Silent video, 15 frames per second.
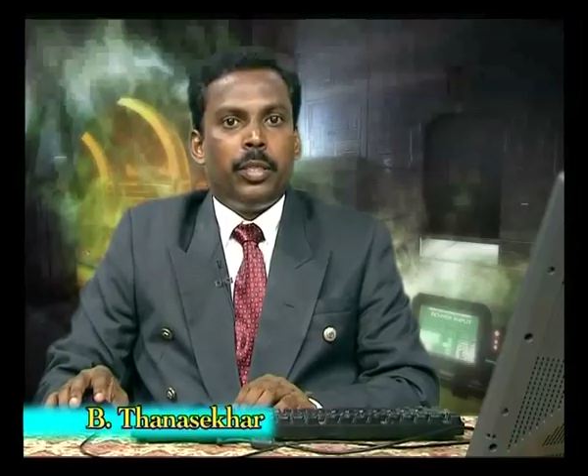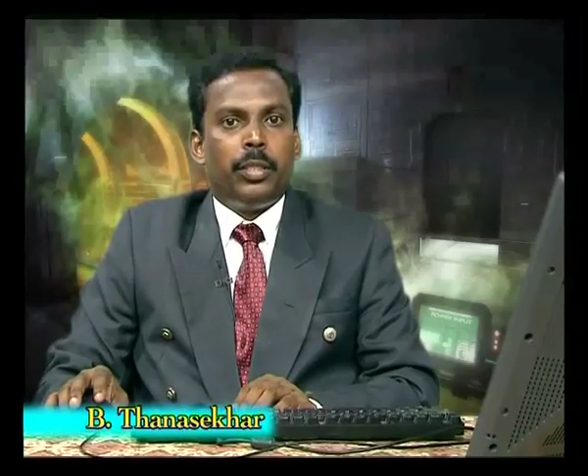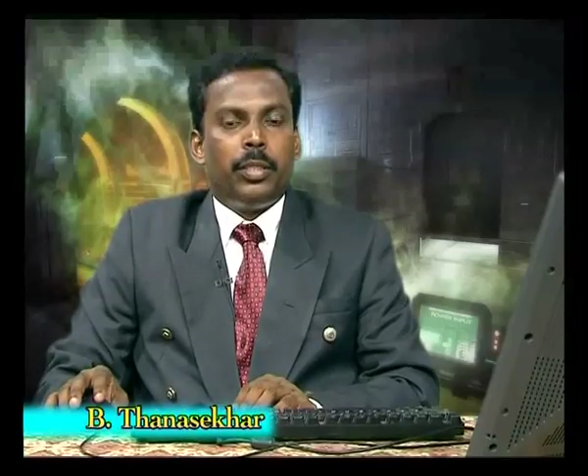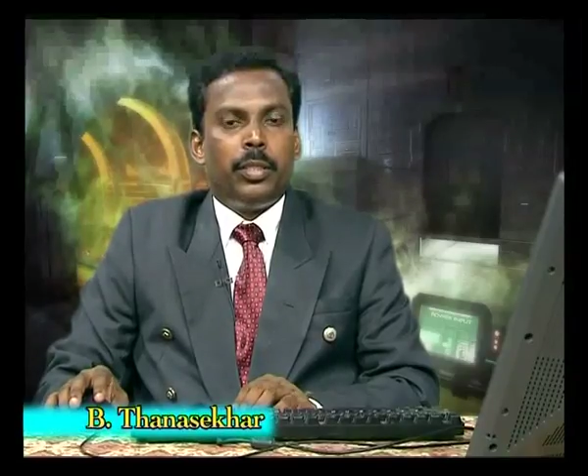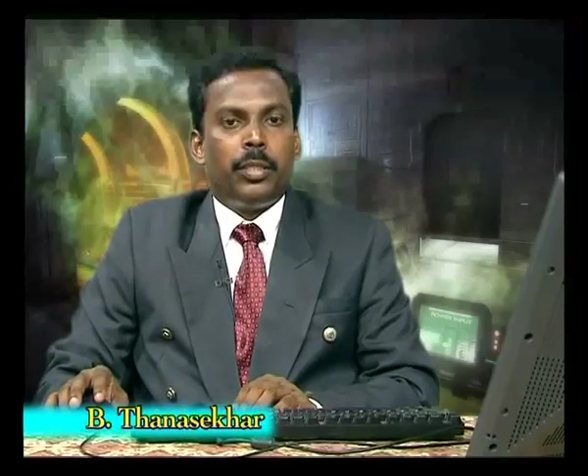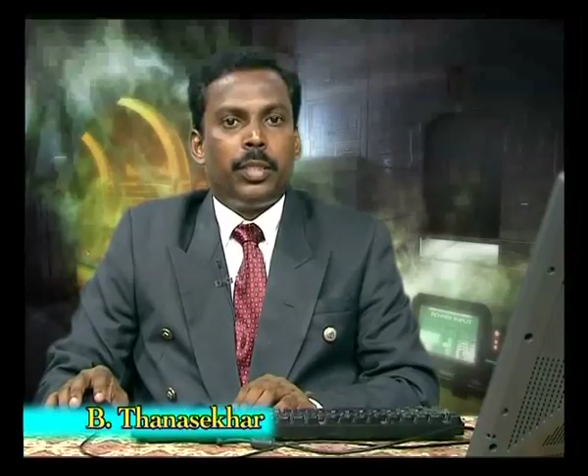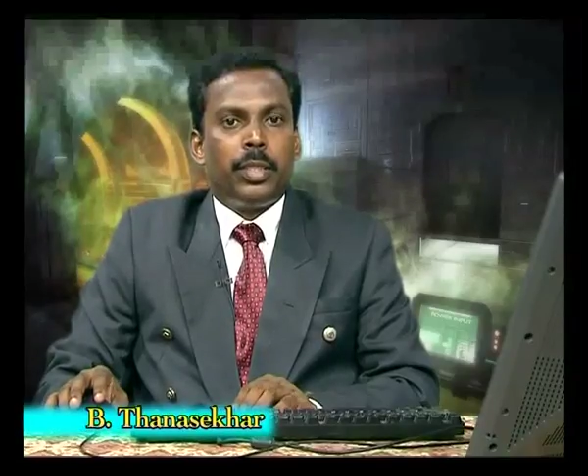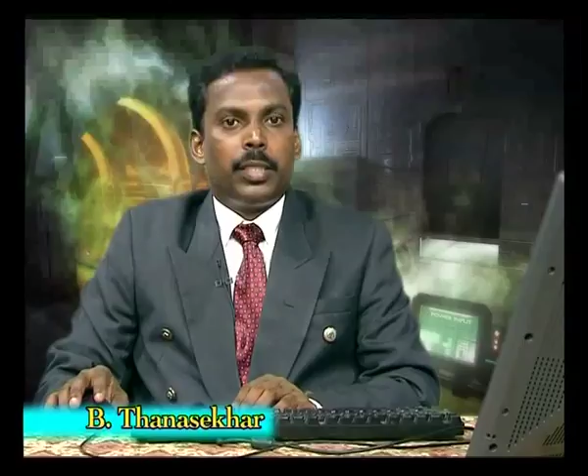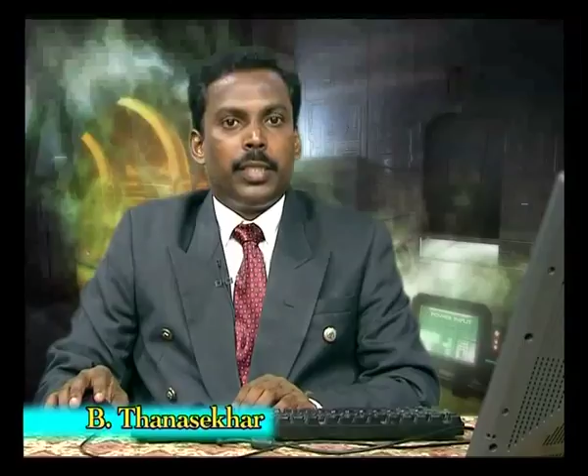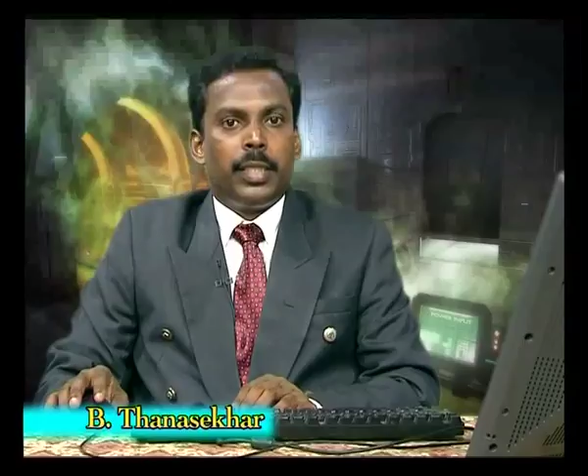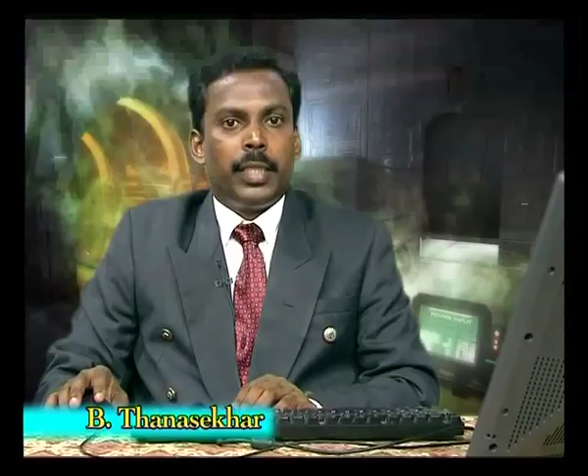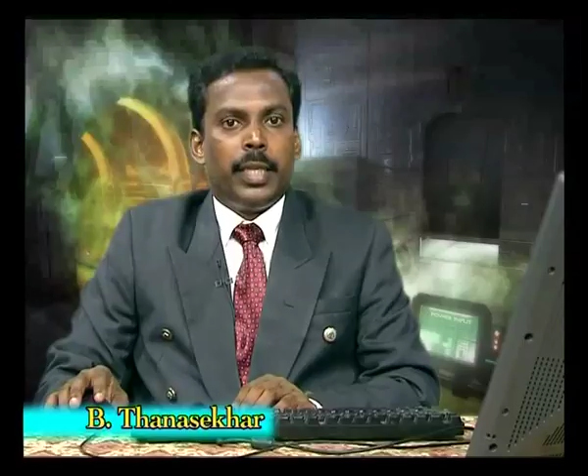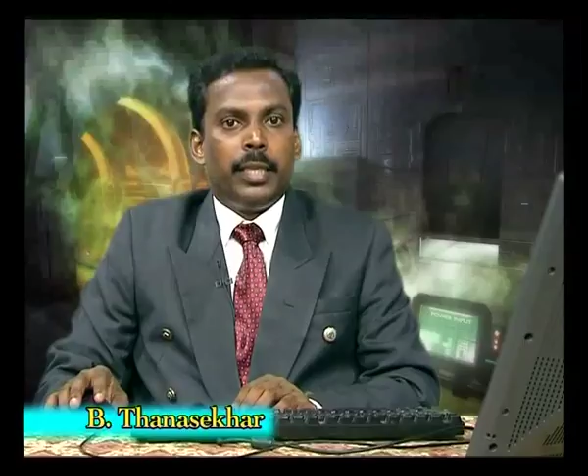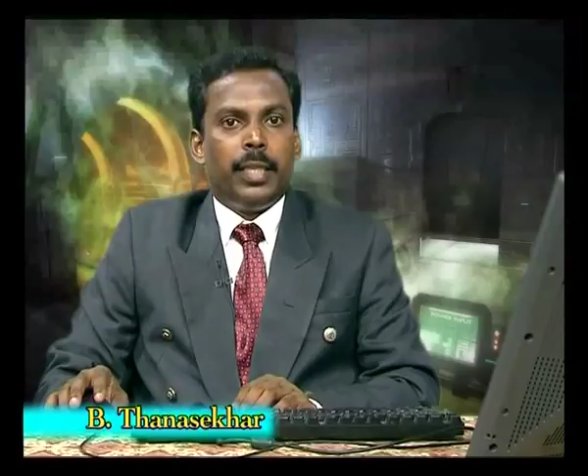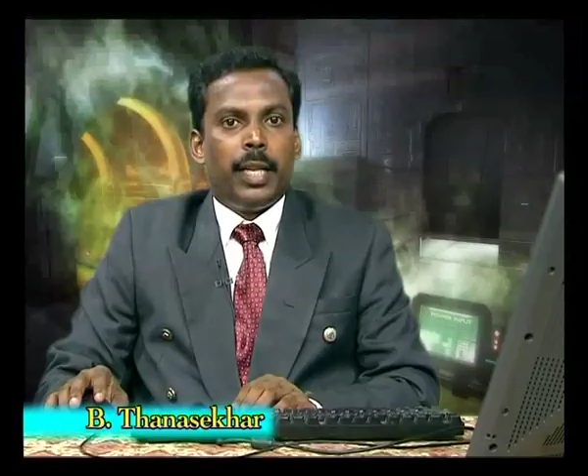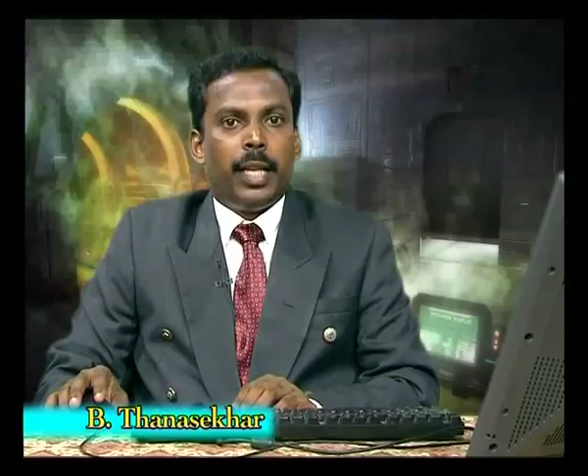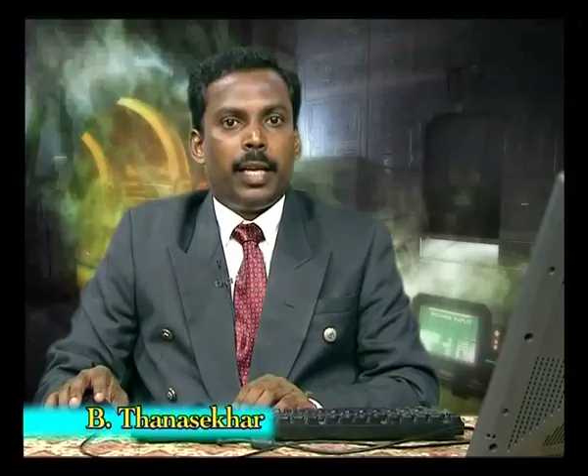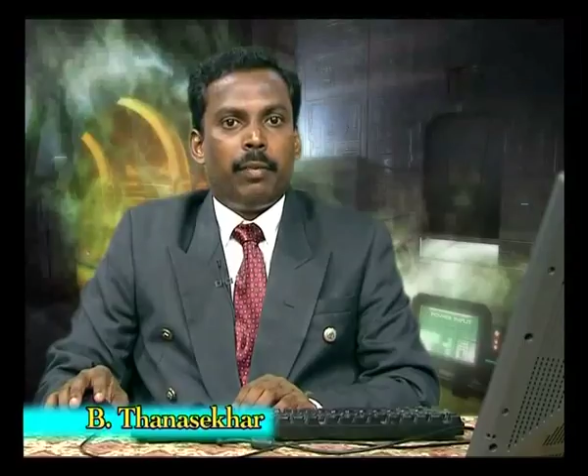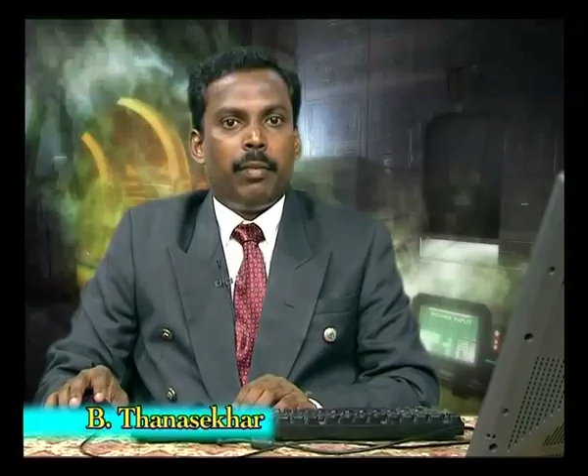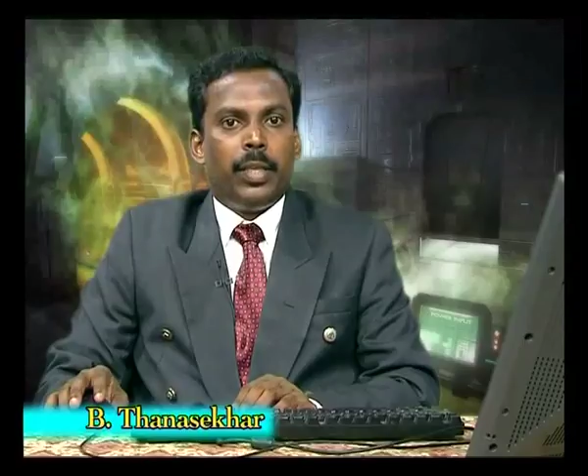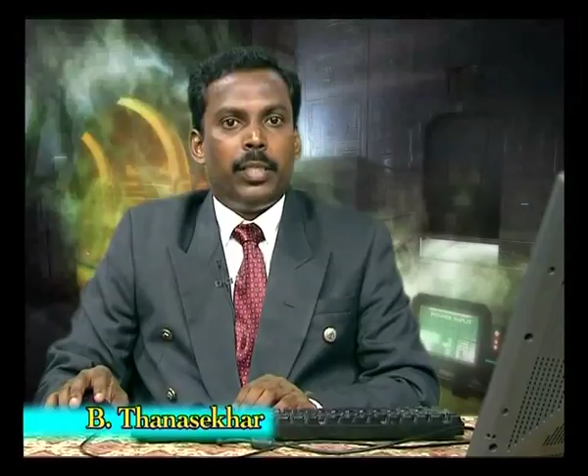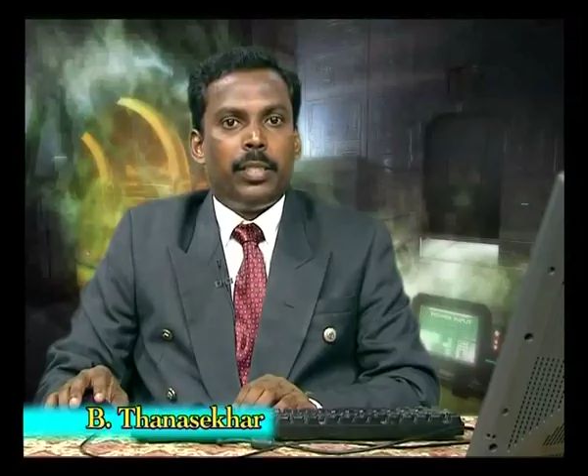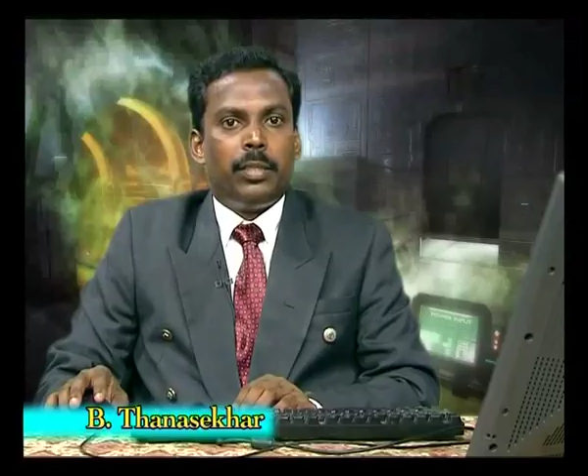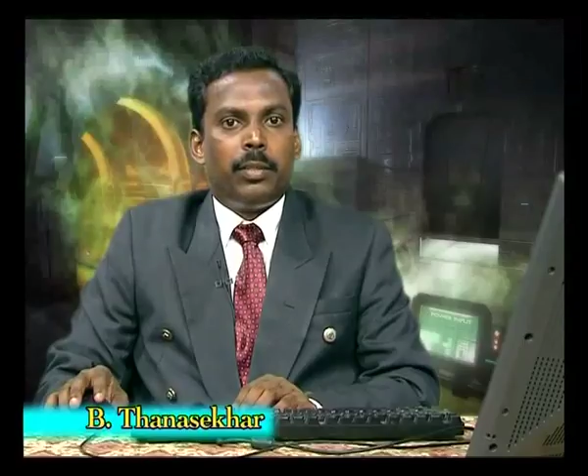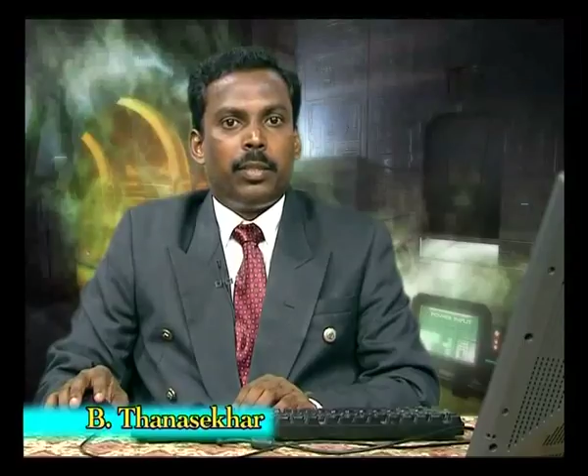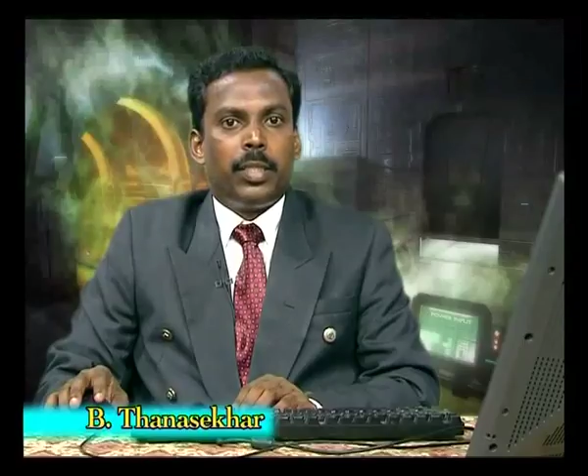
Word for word: uh, that is generate the language